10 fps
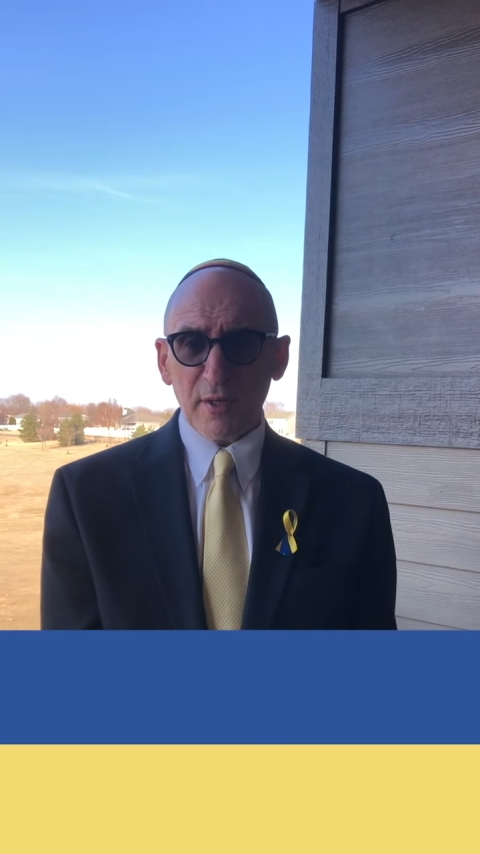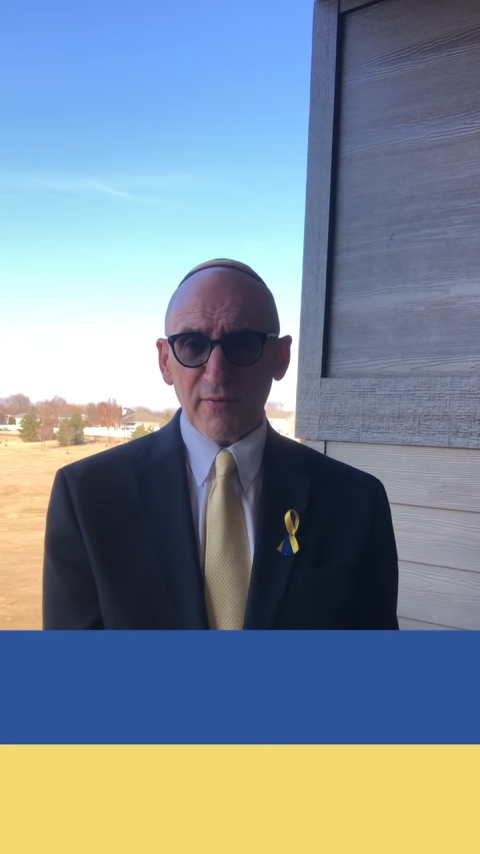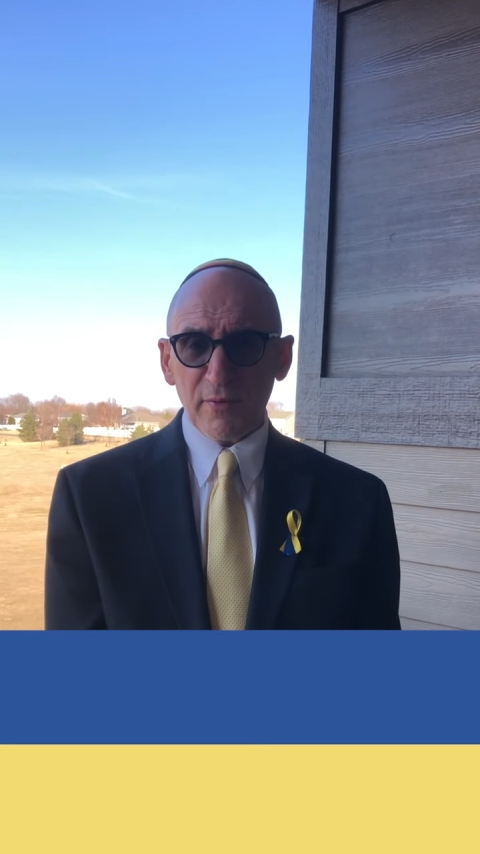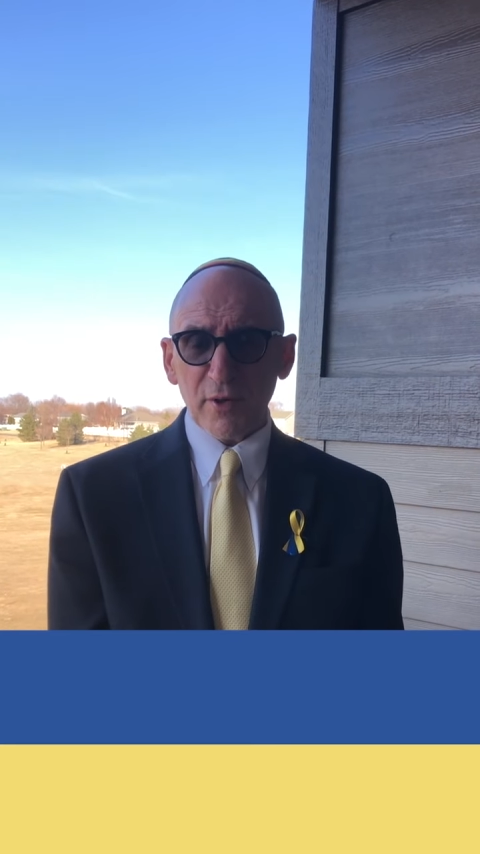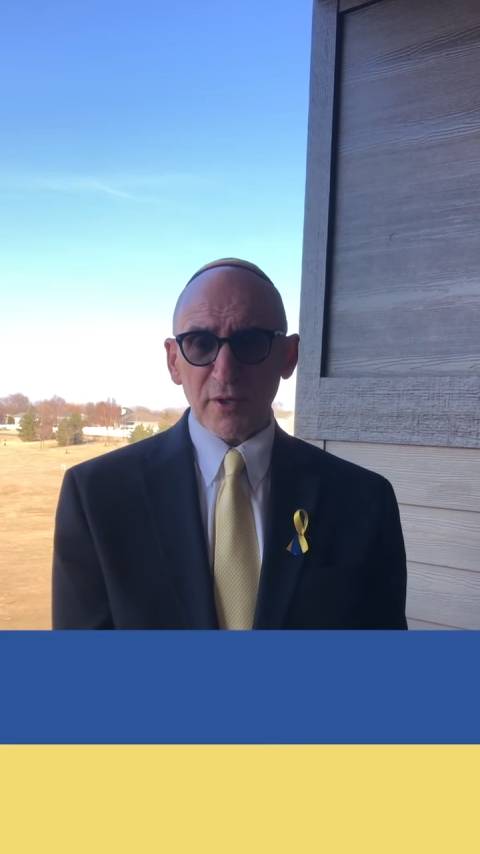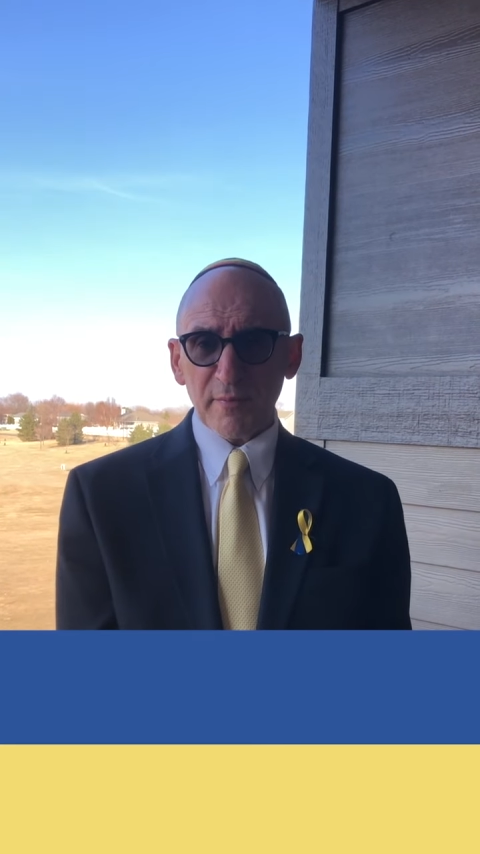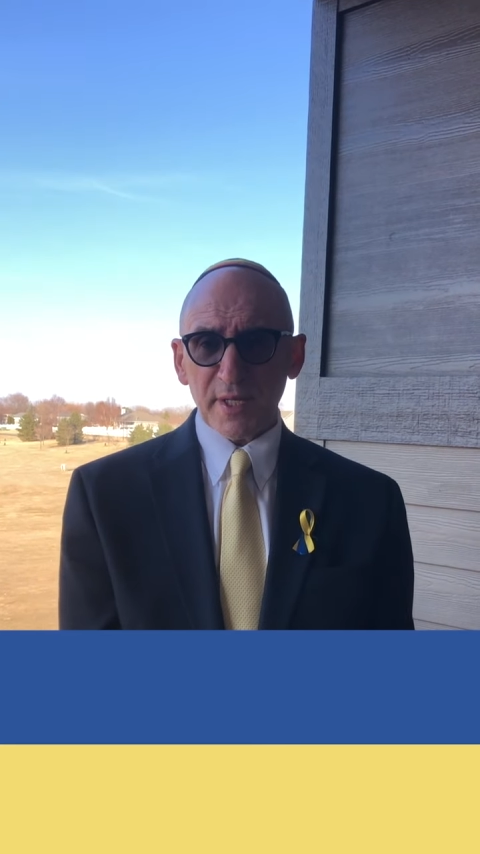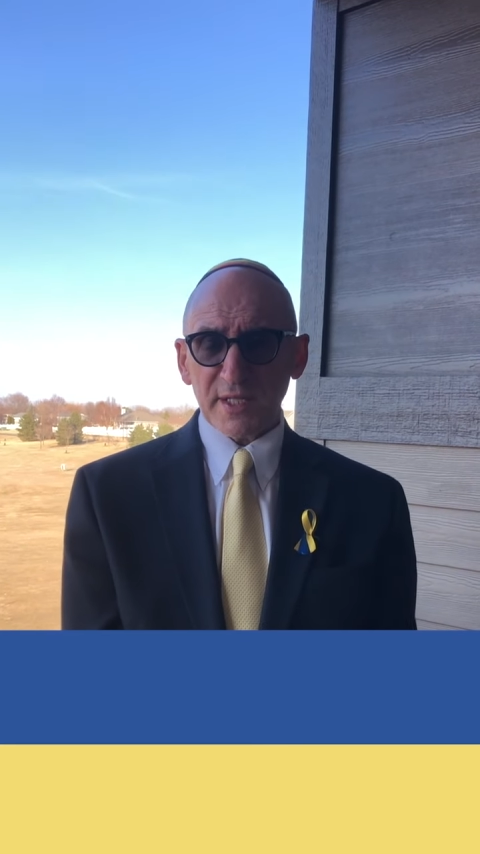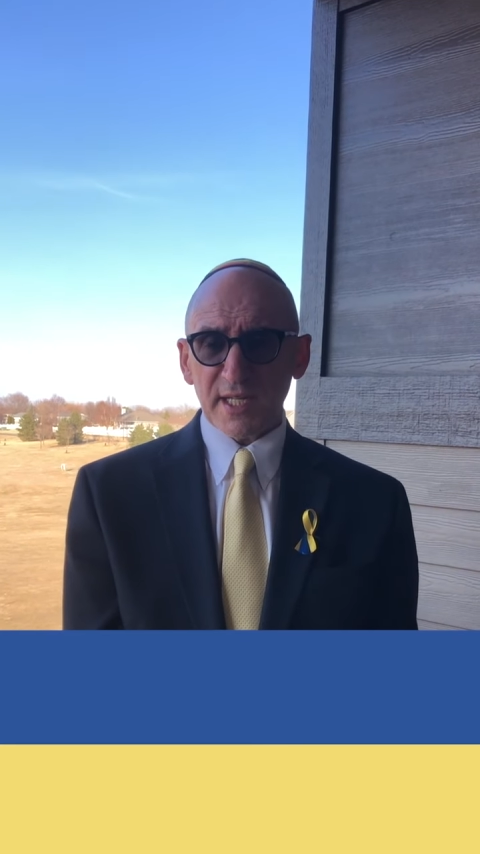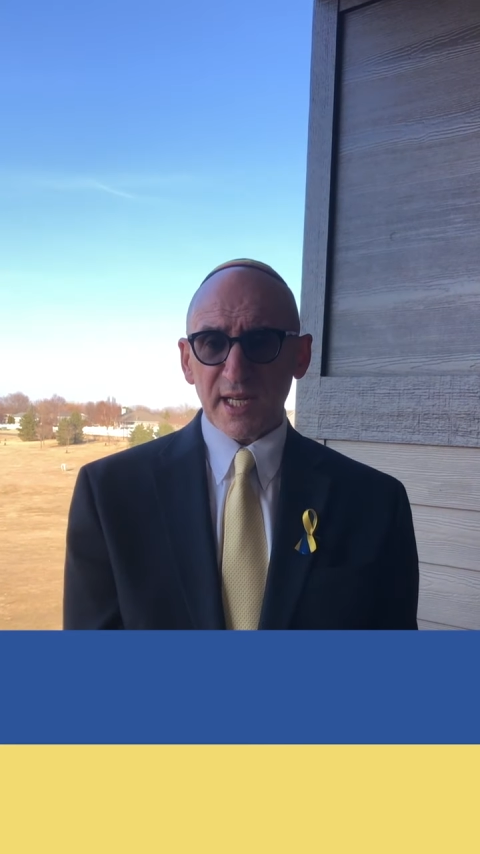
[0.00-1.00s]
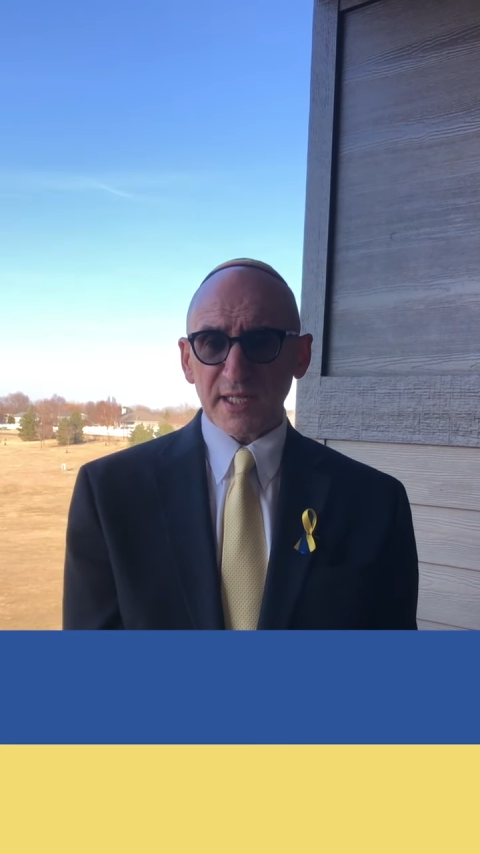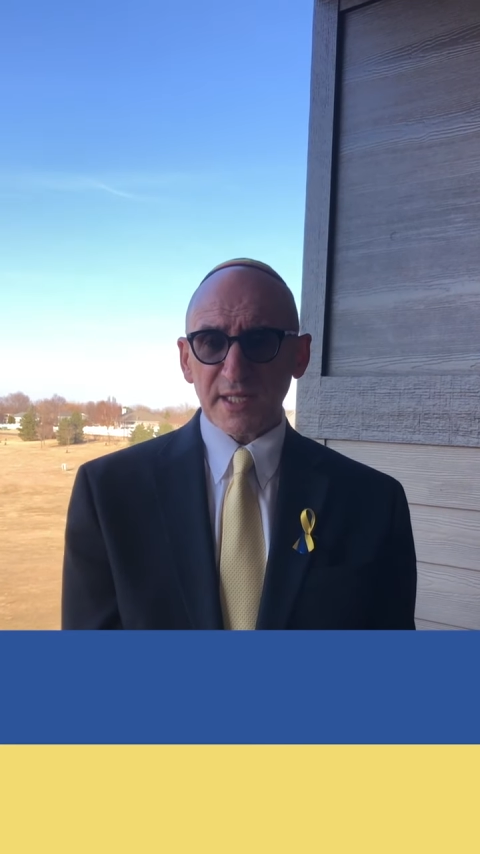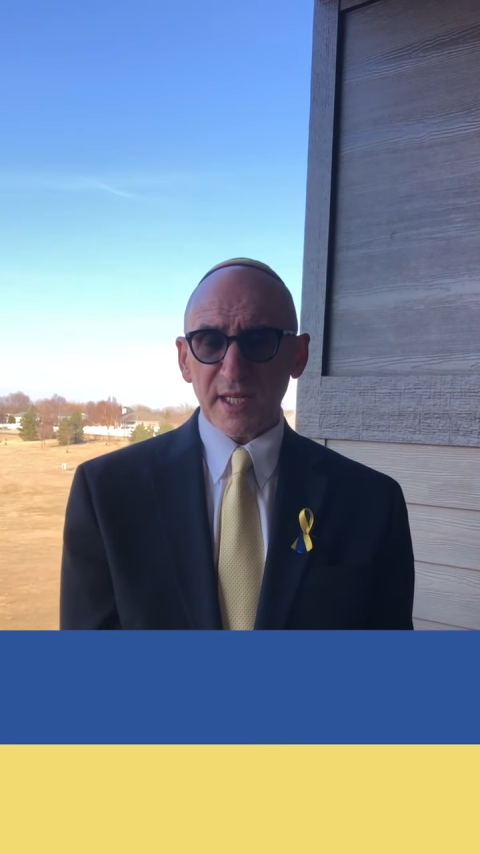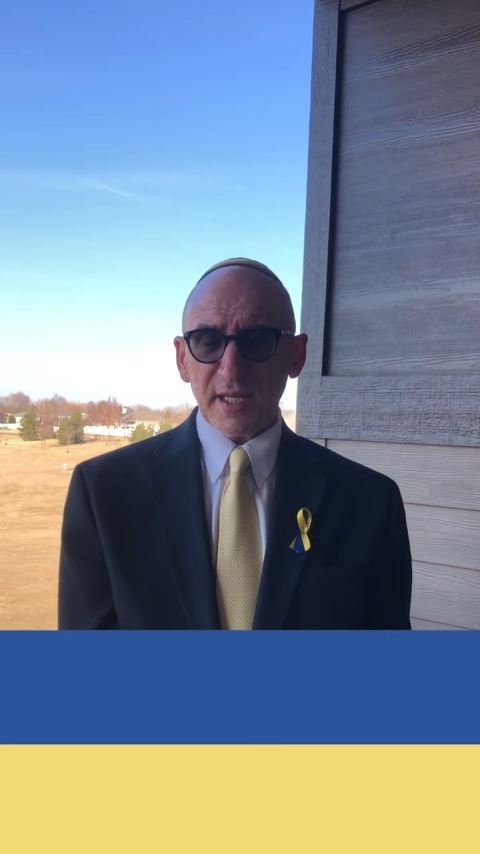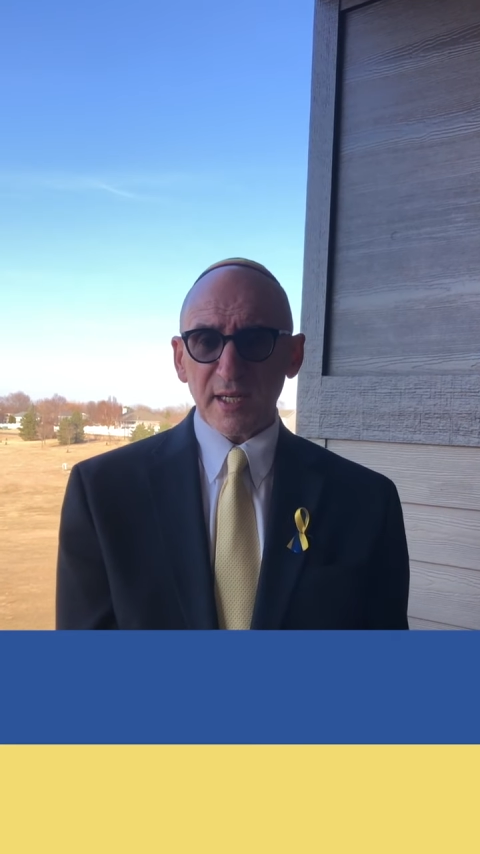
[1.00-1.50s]
of Volodymyr
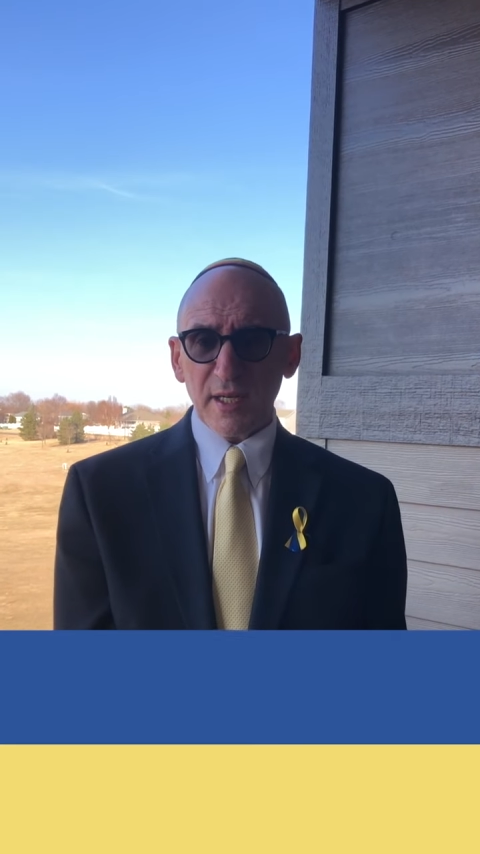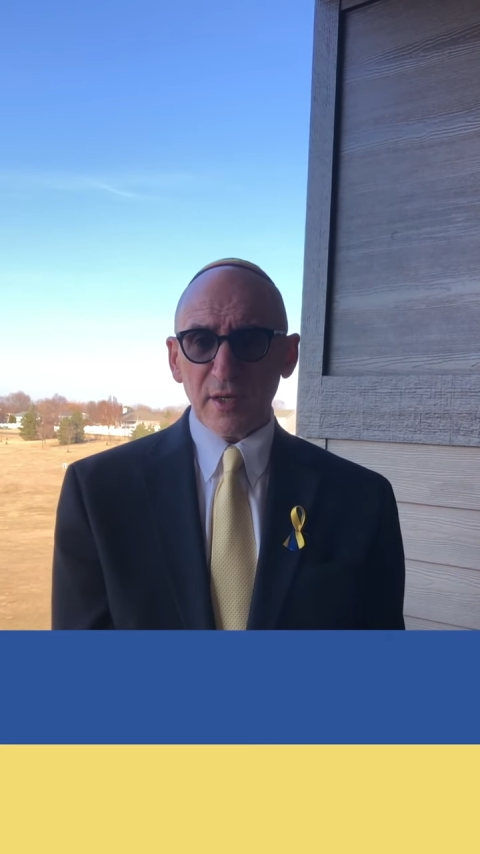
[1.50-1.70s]
Zelensky,